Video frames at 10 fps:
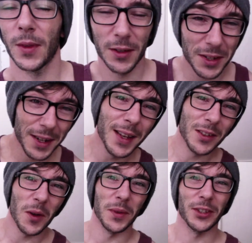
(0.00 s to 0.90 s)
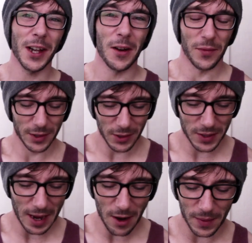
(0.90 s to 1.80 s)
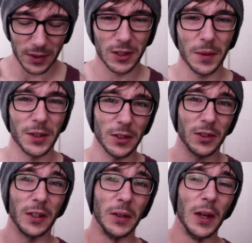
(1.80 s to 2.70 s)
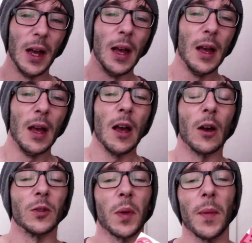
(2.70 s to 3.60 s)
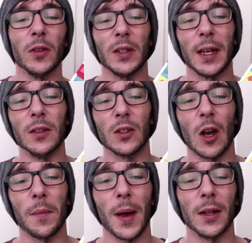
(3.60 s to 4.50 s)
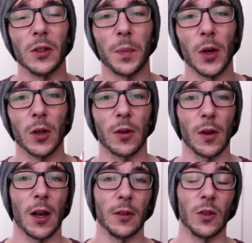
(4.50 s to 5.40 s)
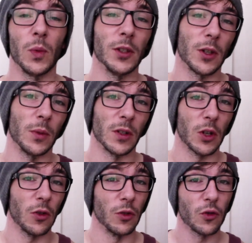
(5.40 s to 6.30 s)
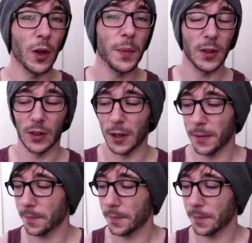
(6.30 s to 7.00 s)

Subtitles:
see, it is on my shelf. I do care about the subject still. I was promoting Inside Man's book, to which I was a contributor,